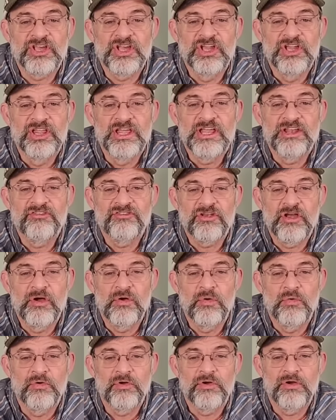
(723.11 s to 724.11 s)
a glitch
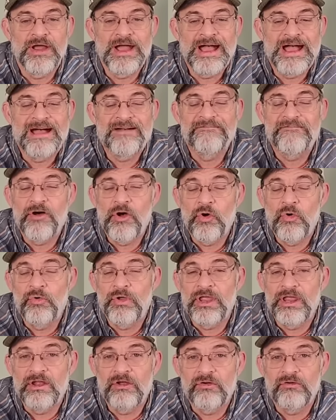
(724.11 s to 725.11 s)
on her
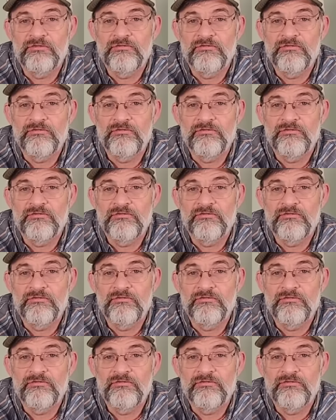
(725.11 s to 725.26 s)
iPhone and her